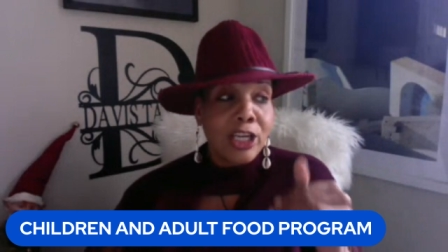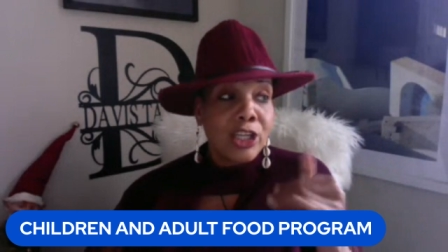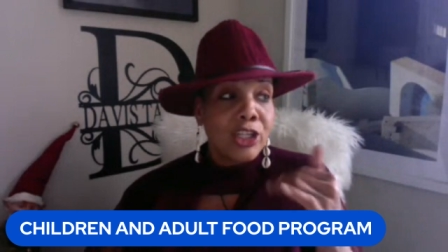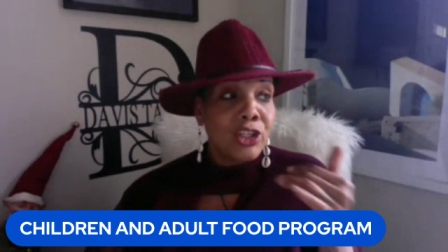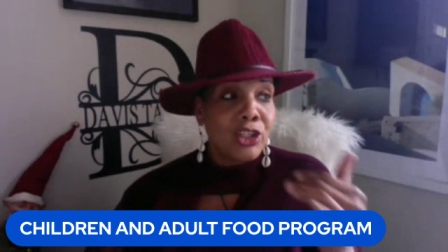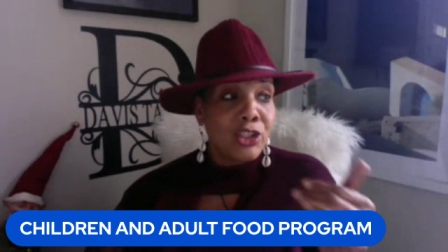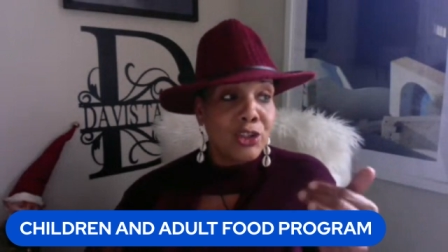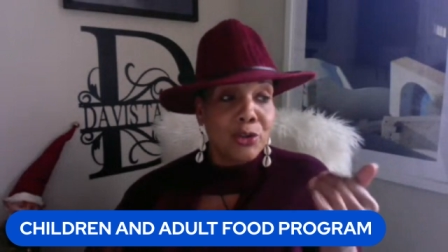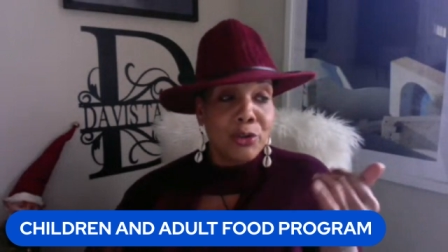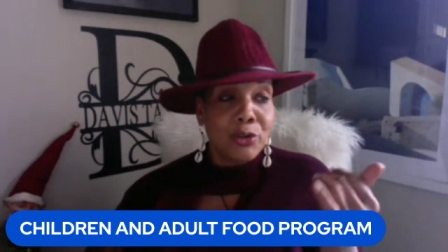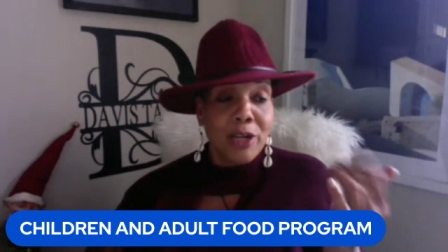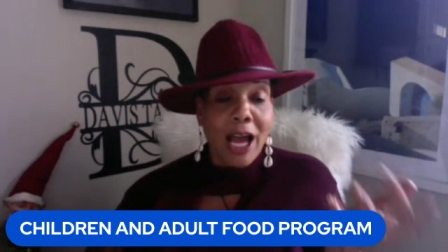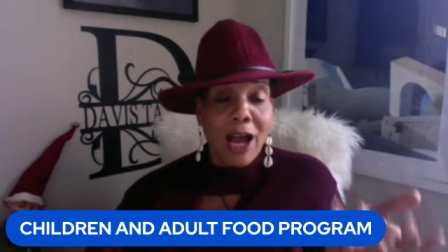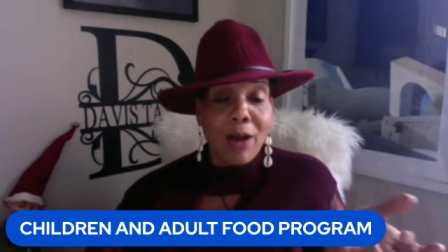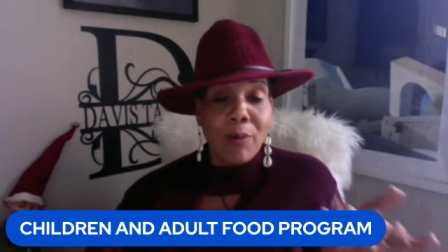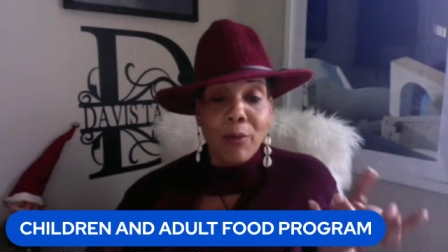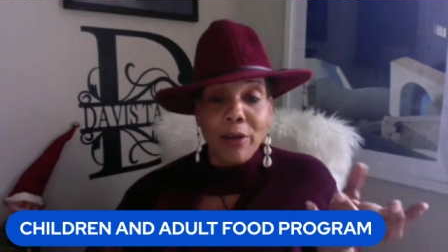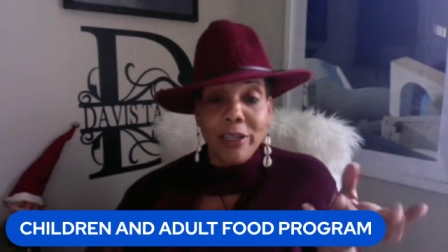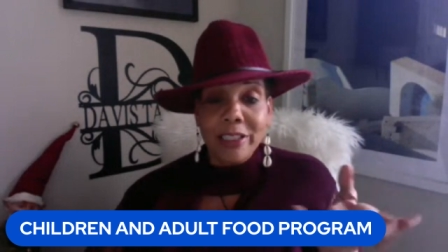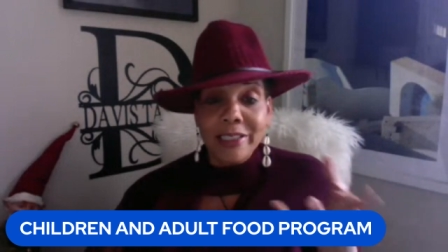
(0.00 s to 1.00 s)
You do
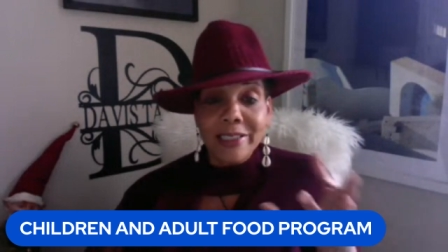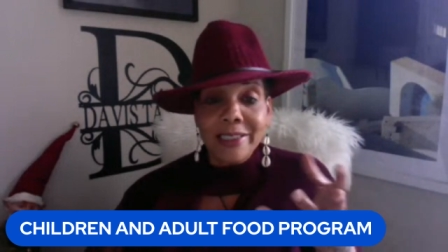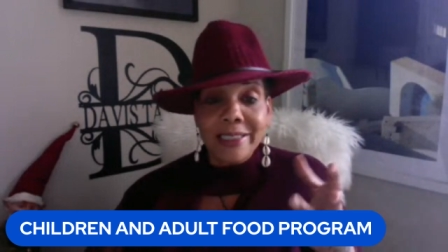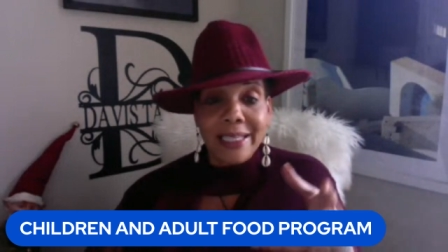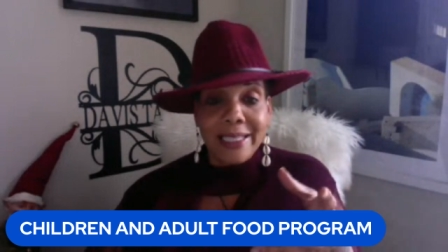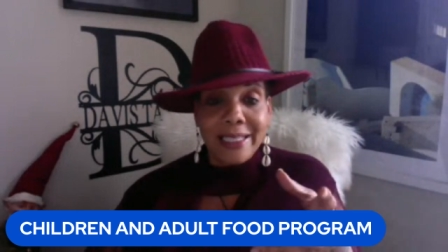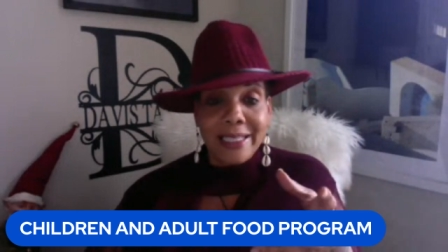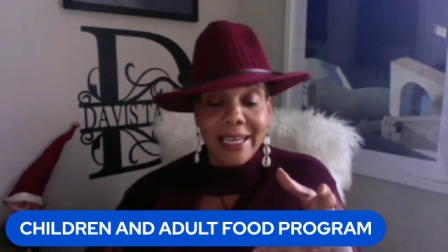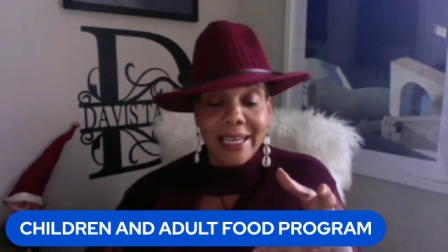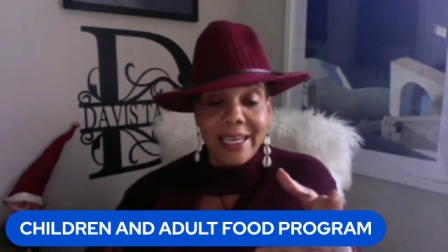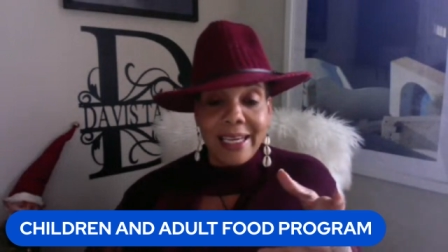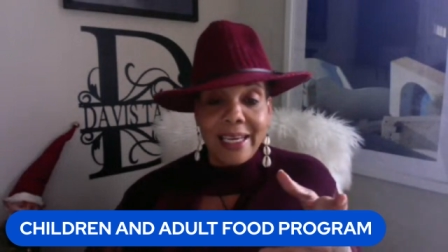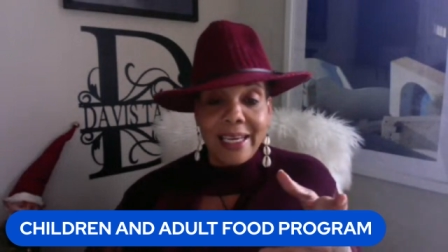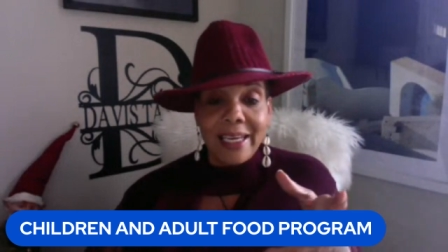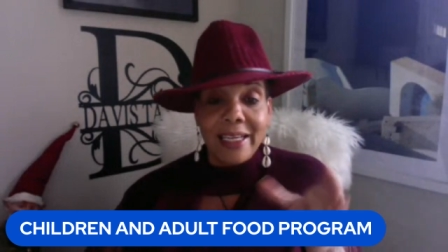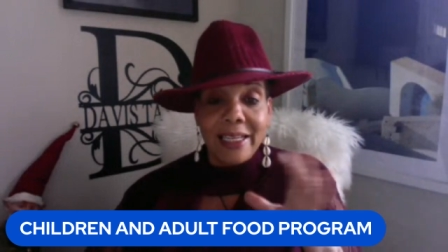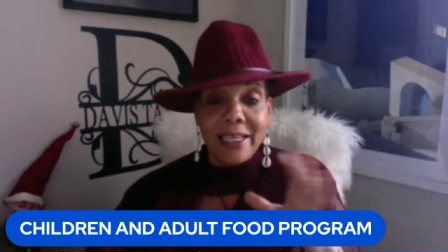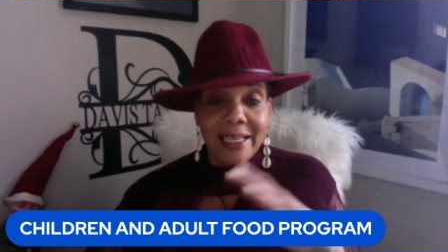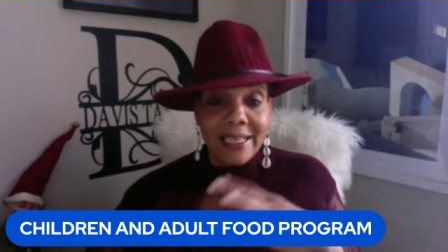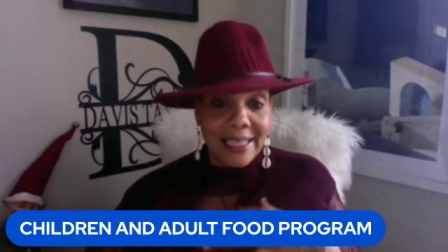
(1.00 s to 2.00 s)
not want to send
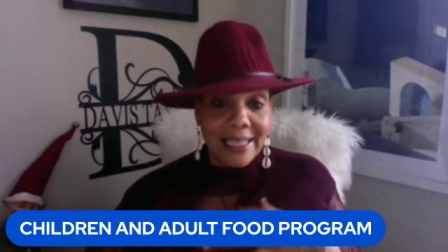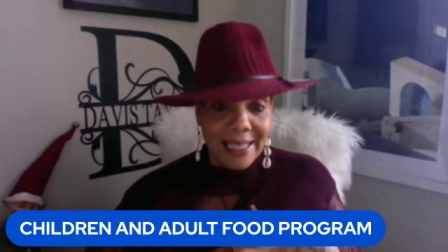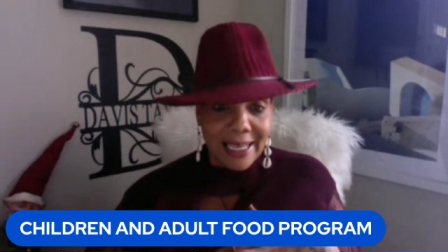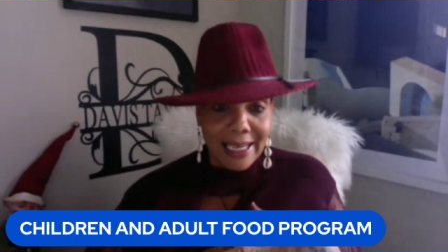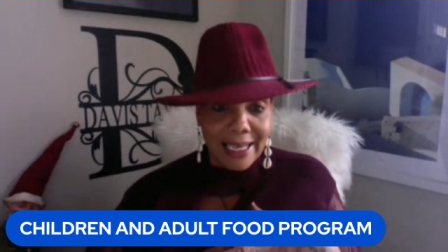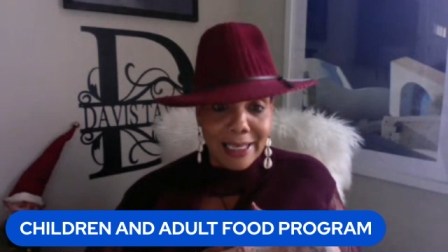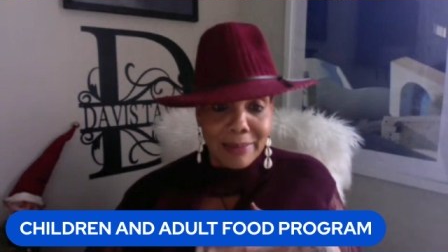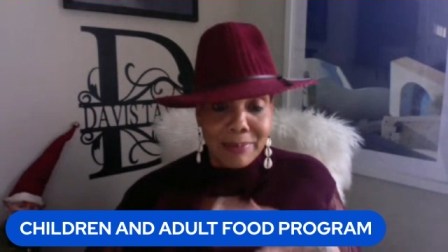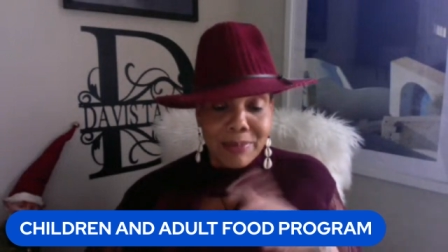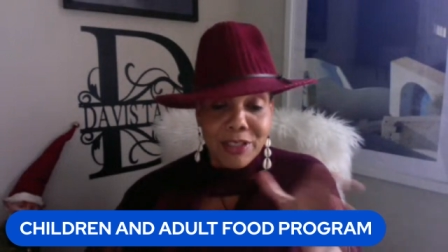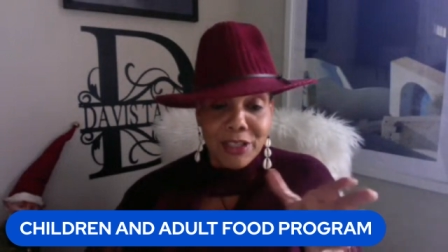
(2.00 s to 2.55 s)
in claims.